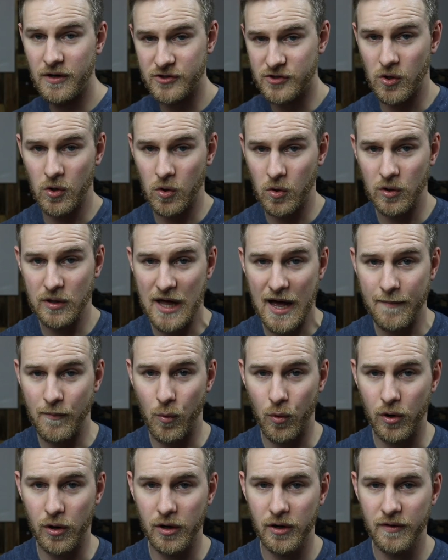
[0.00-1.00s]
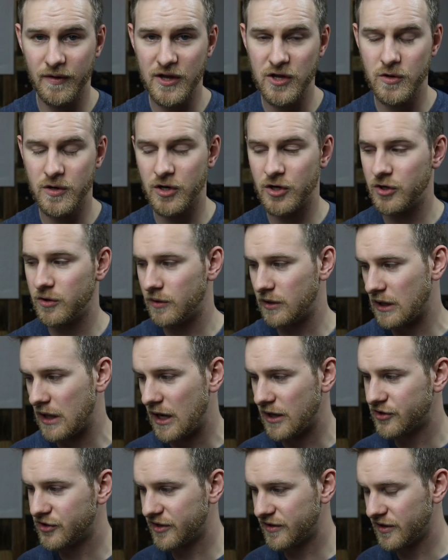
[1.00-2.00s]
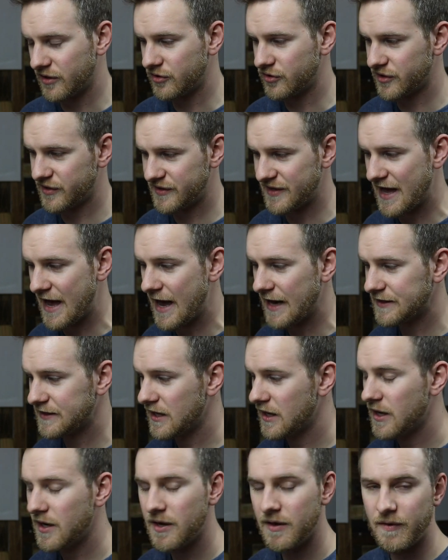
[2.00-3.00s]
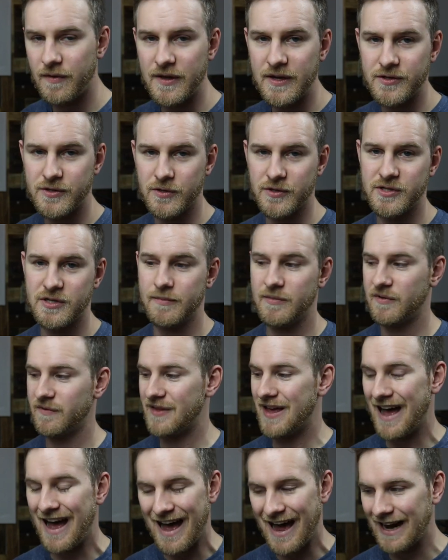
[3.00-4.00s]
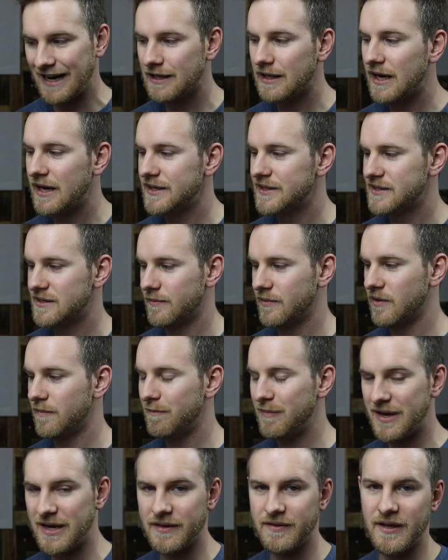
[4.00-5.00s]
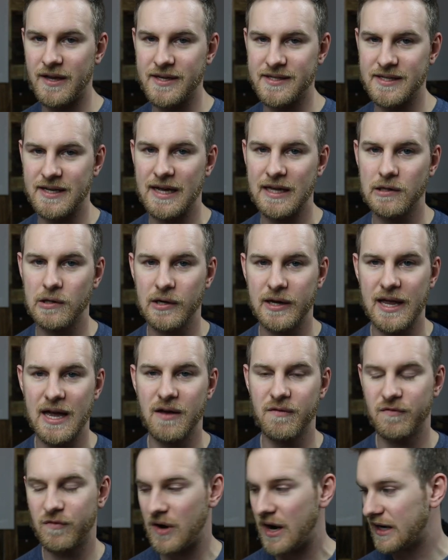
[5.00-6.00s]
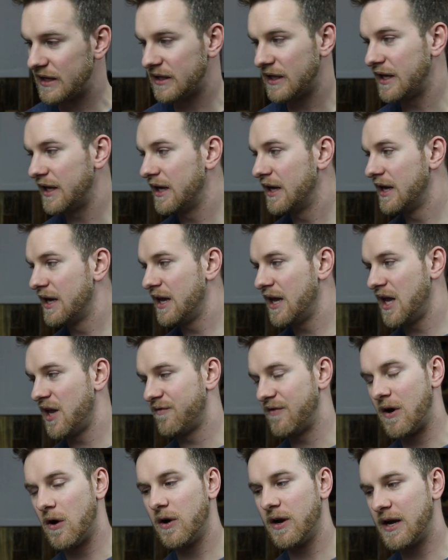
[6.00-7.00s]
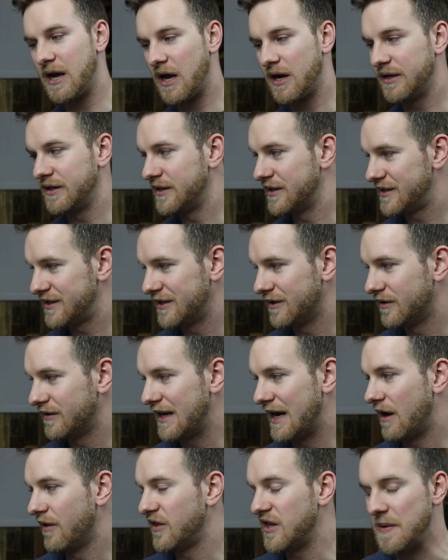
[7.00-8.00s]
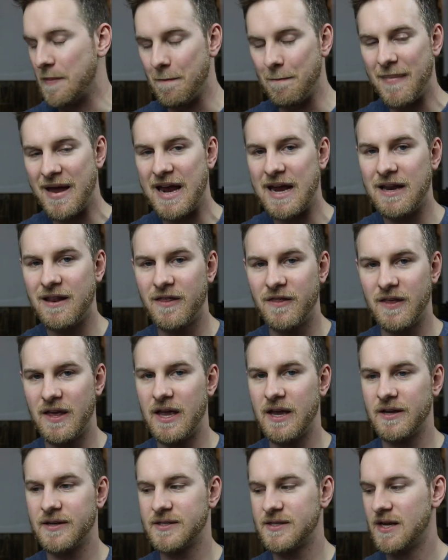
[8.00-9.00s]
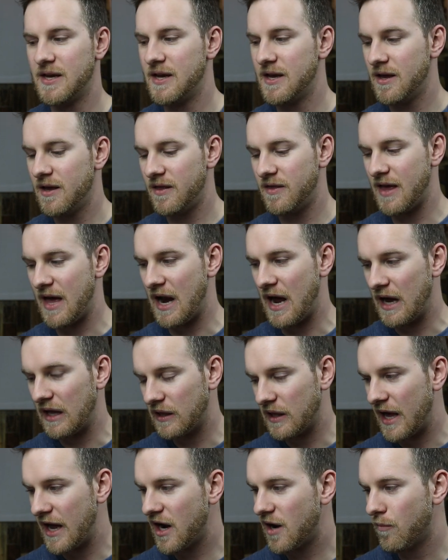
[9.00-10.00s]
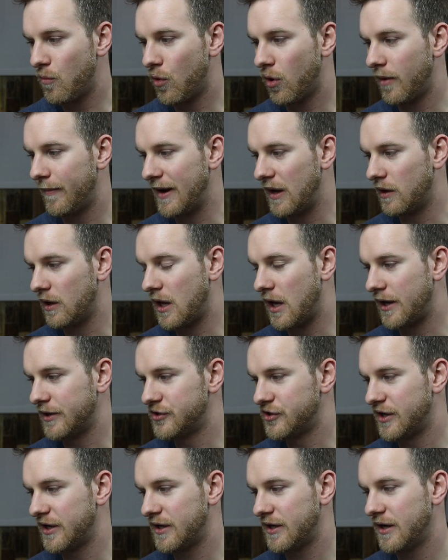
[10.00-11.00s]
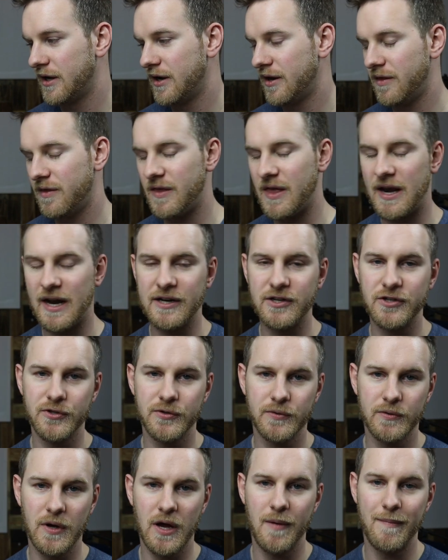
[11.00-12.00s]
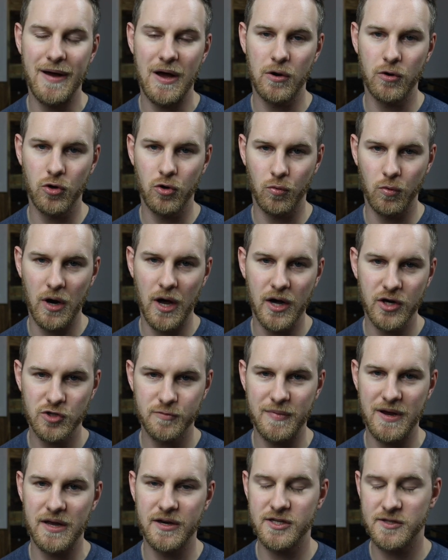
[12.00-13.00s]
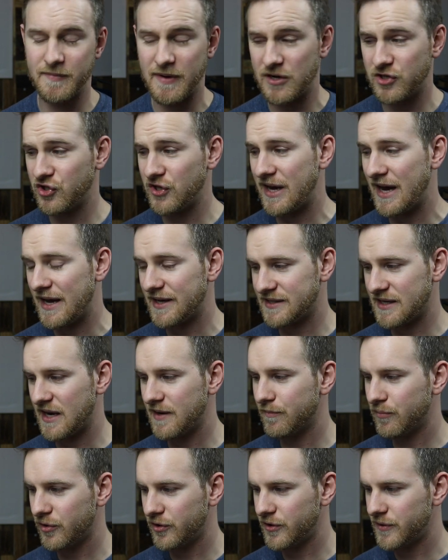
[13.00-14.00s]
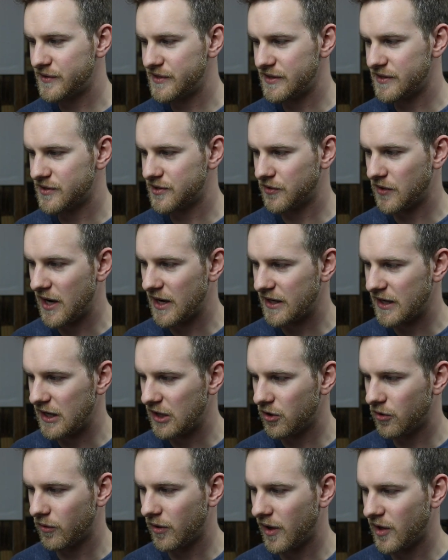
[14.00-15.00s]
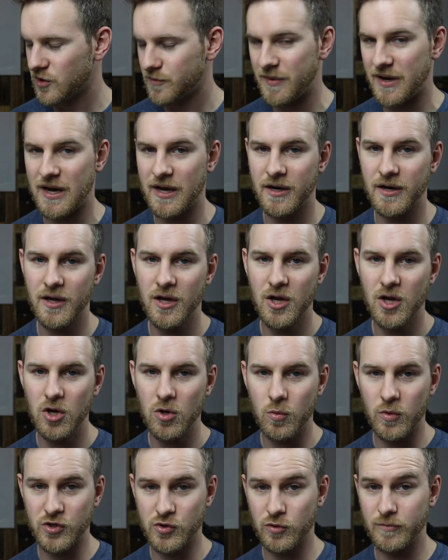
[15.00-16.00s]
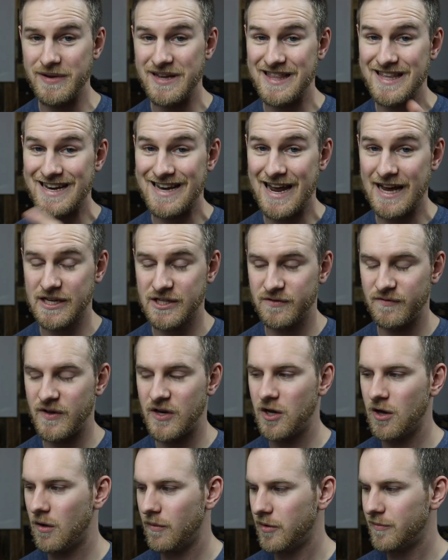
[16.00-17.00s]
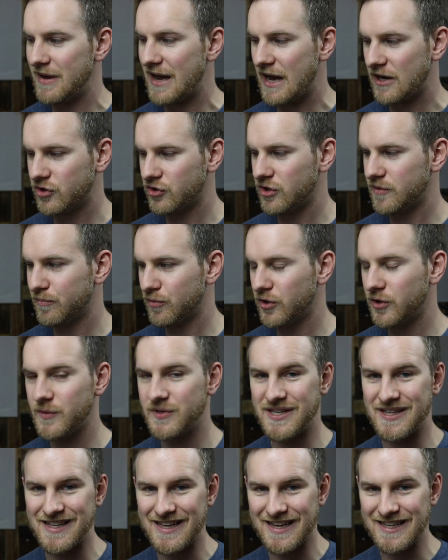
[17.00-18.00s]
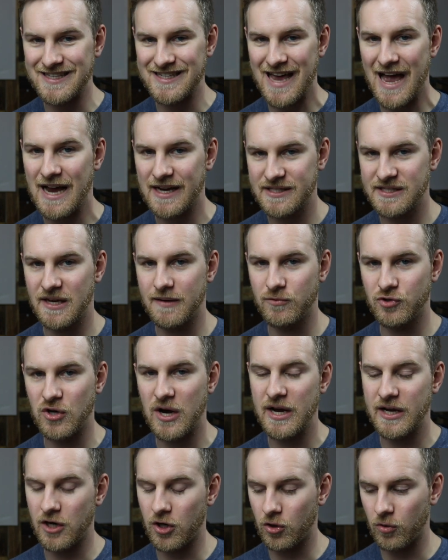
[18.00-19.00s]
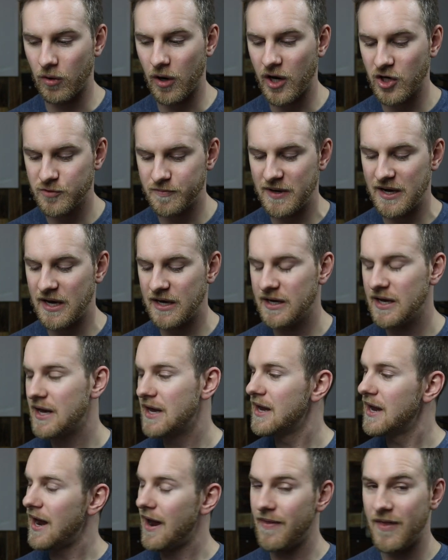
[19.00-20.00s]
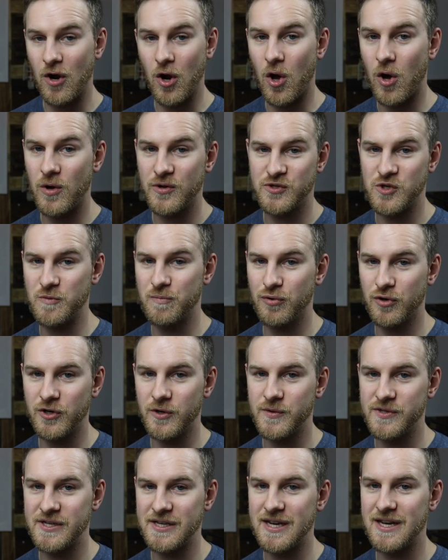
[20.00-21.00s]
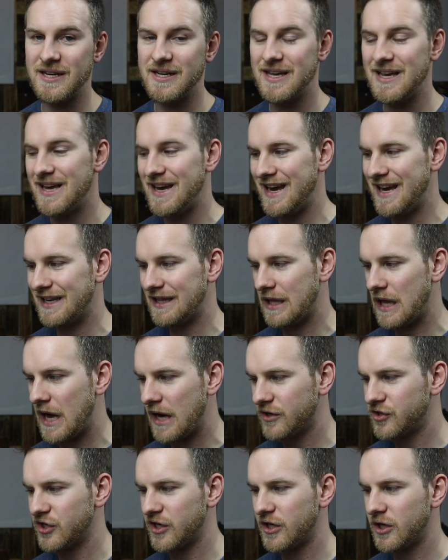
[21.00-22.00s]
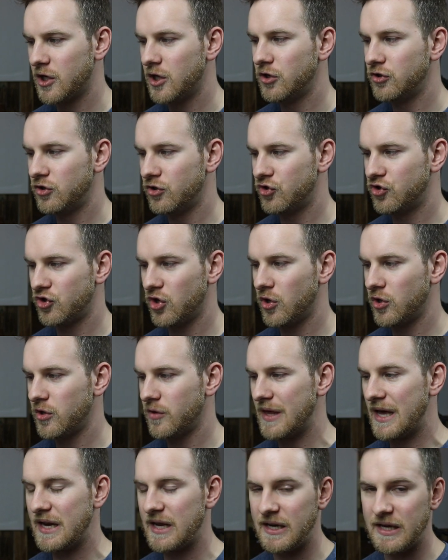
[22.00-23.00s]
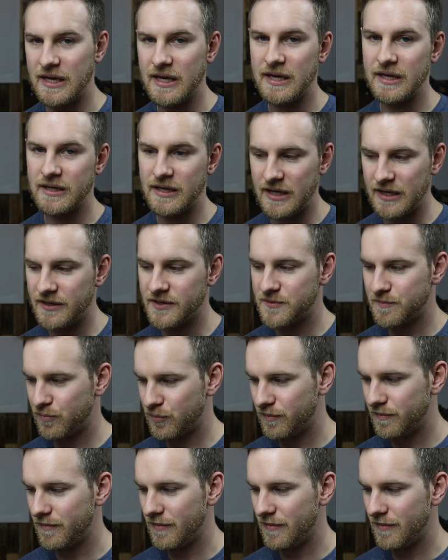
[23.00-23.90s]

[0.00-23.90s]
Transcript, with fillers: There's a whole lot more that you can do in Logic than just that. These are some of the highlights, some of the big things that I look at. Frankly, if I were to kind of distill down the main things that I like more about Logic than I do about GarageBand, especially as I'm producing this track in GarageBand, which will be the next video. I'm gonna be actually producing the exact same track in GarageBand and then also producing it in Logic to show you that it, it is,